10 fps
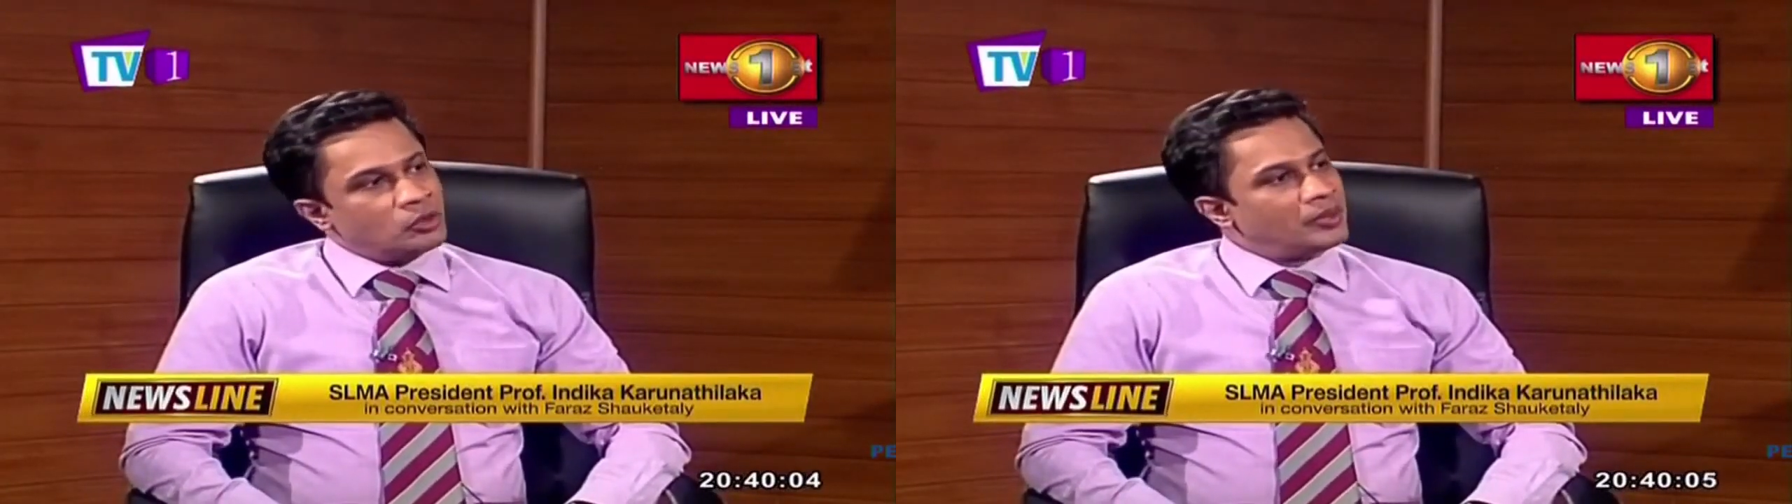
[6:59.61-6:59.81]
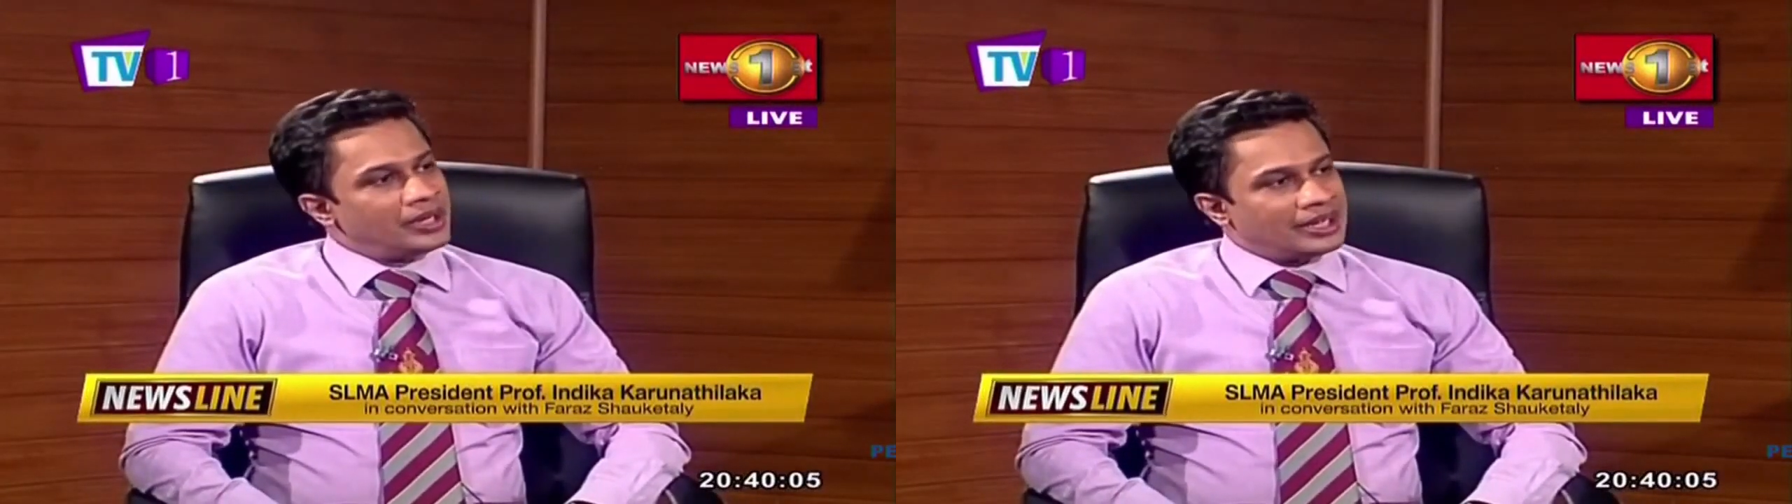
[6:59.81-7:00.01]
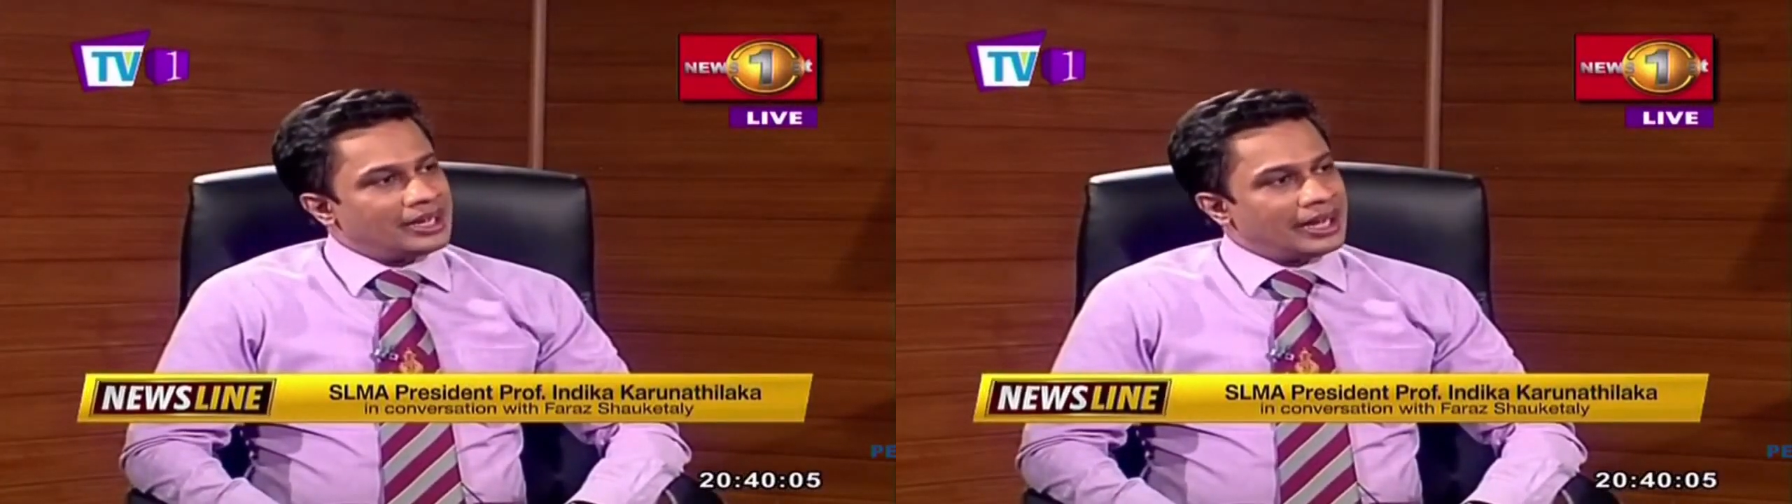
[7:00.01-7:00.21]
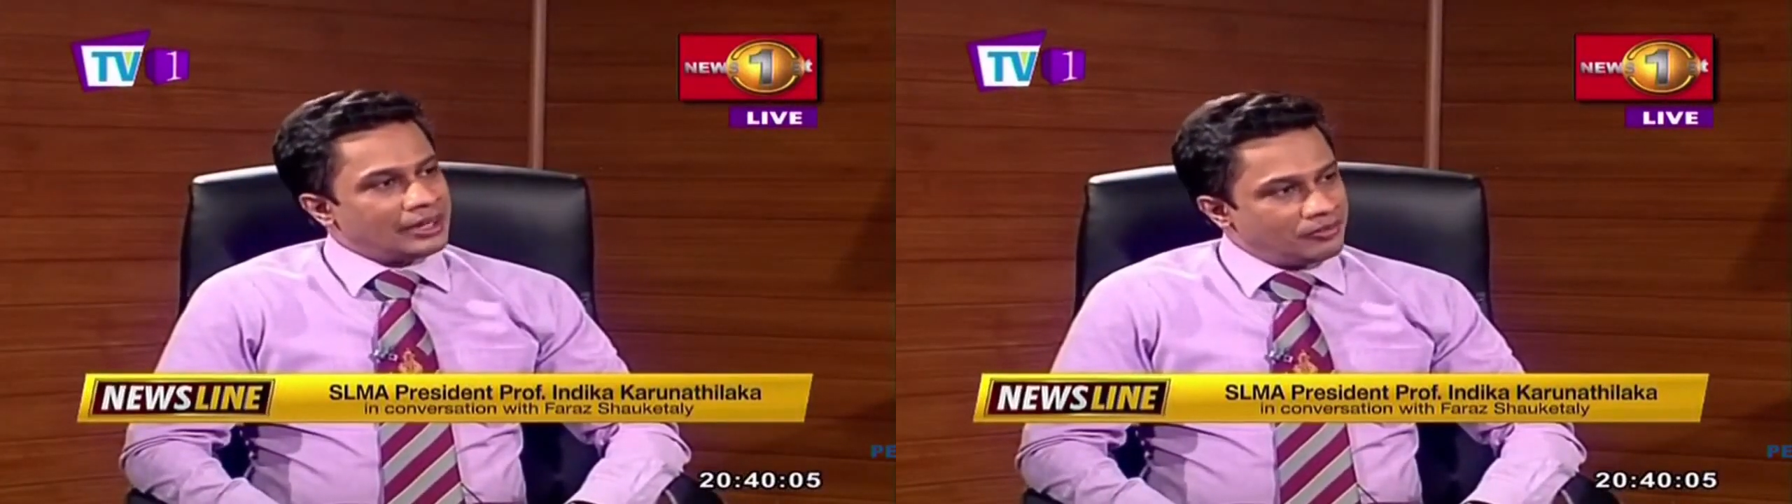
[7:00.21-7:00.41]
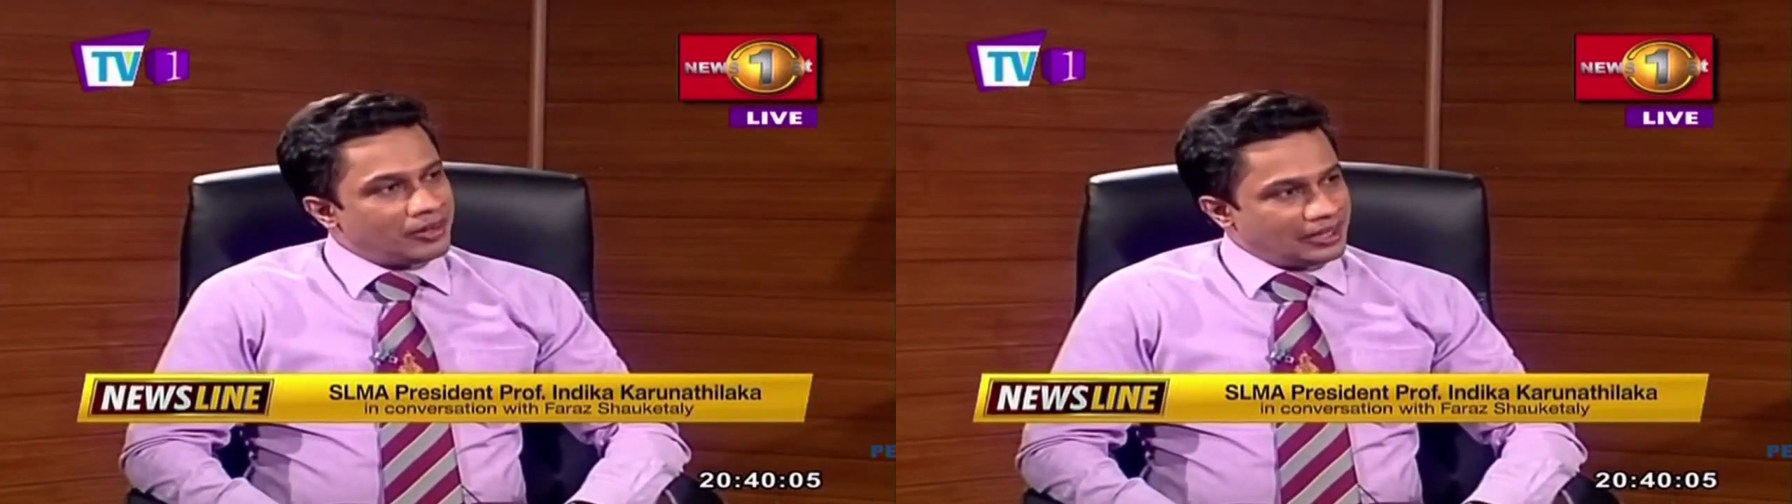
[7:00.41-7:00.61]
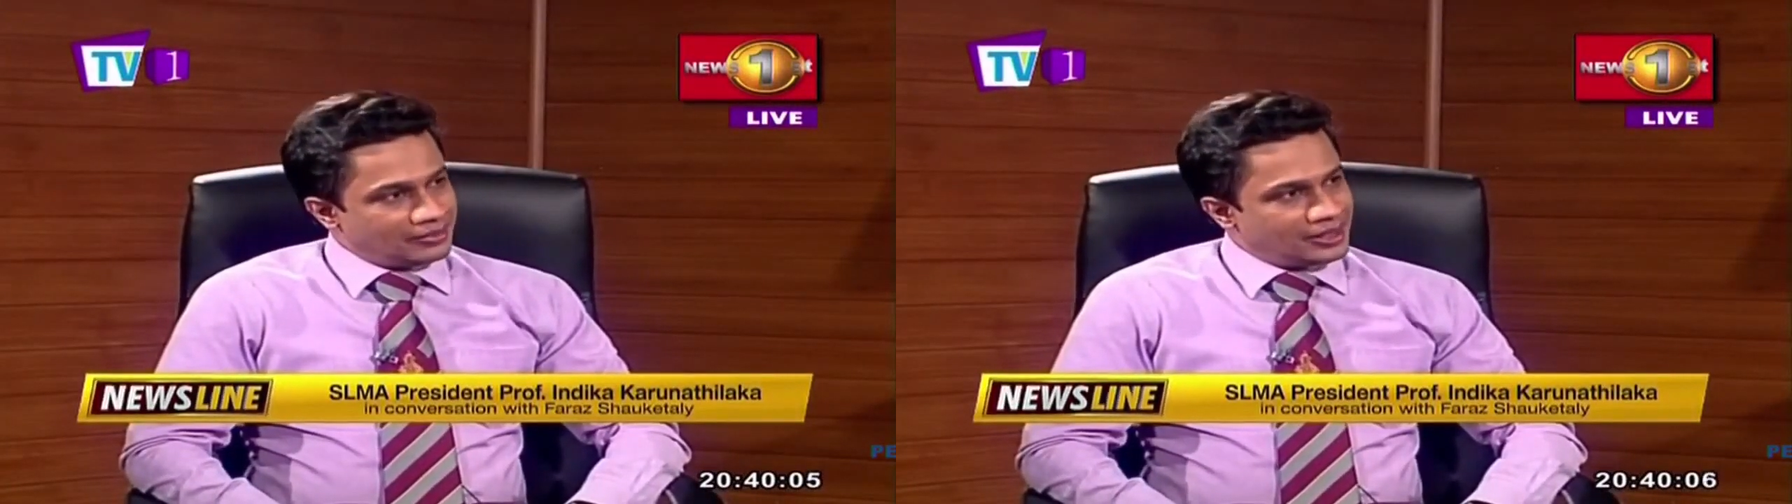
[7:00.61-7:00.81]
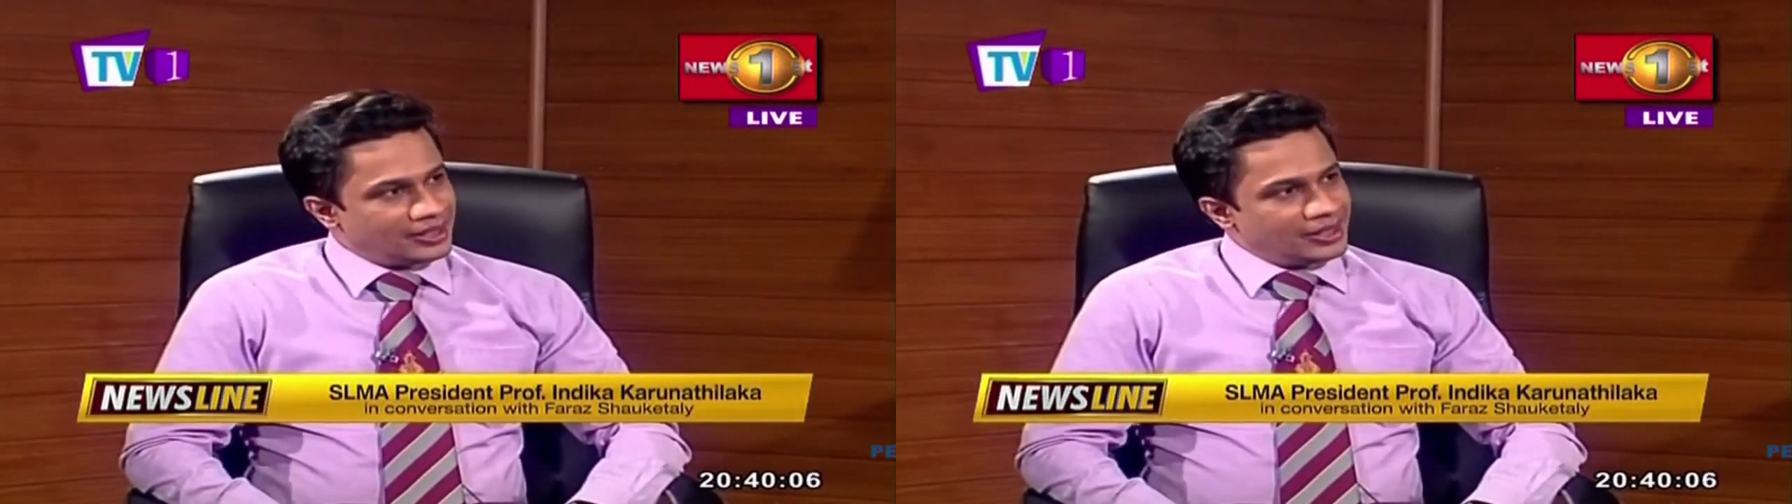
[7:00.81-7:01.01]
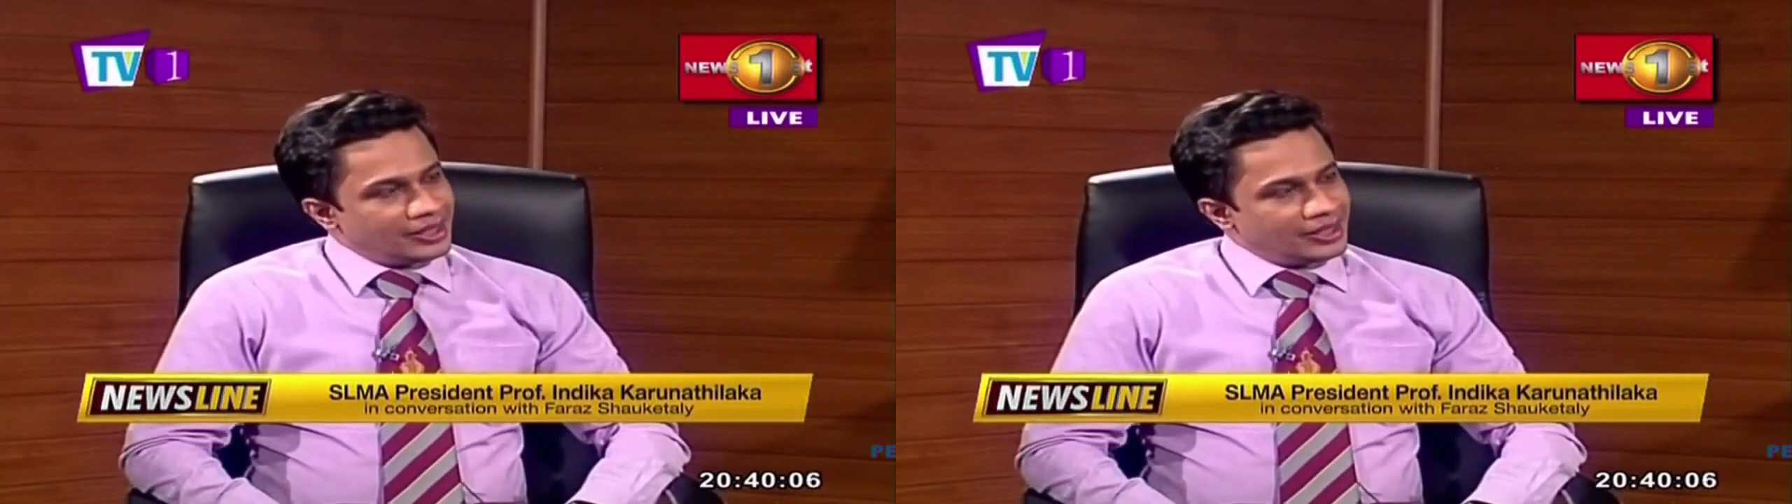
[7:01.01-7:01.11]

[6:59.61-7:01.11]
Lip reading: for medical advice